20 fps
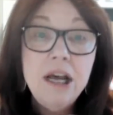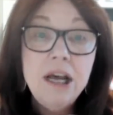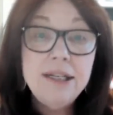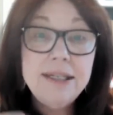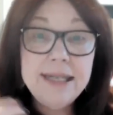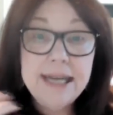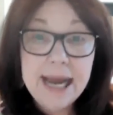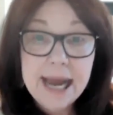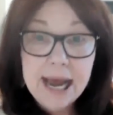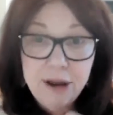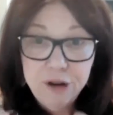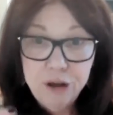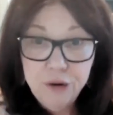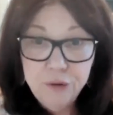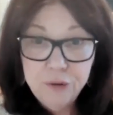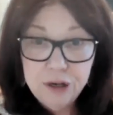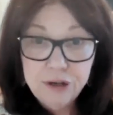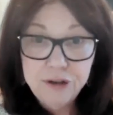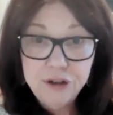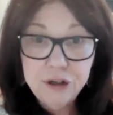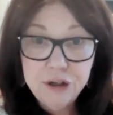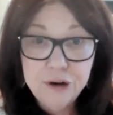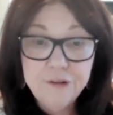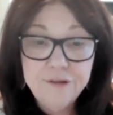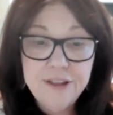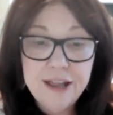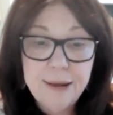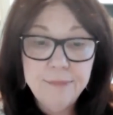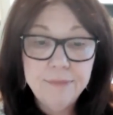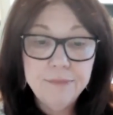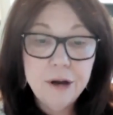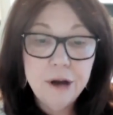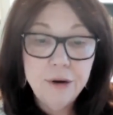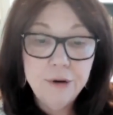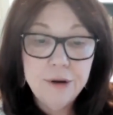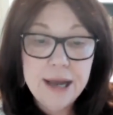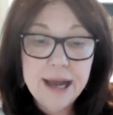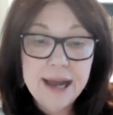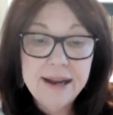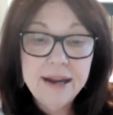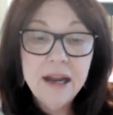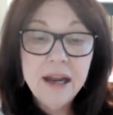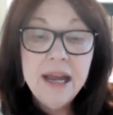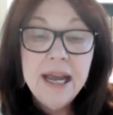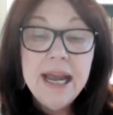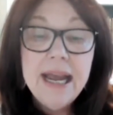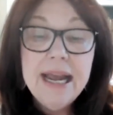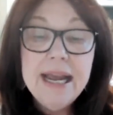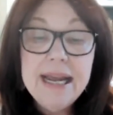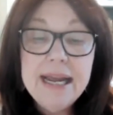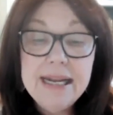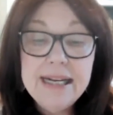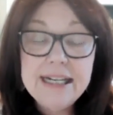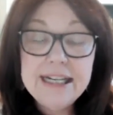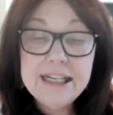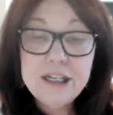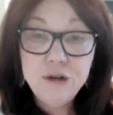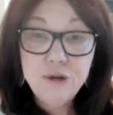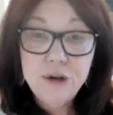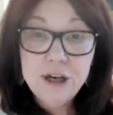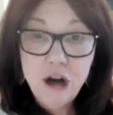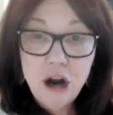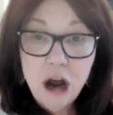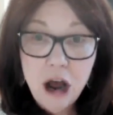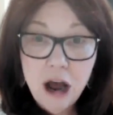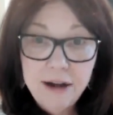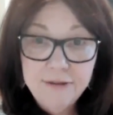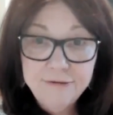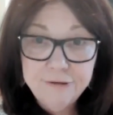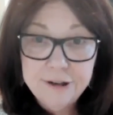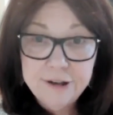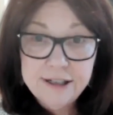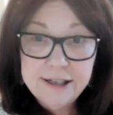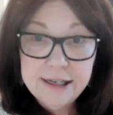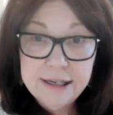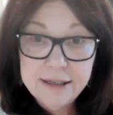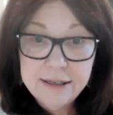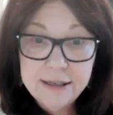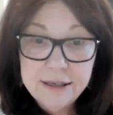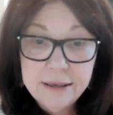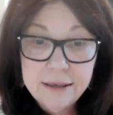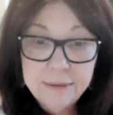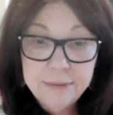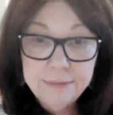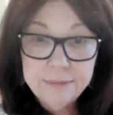see how you can serve them, okay? Industry conferences.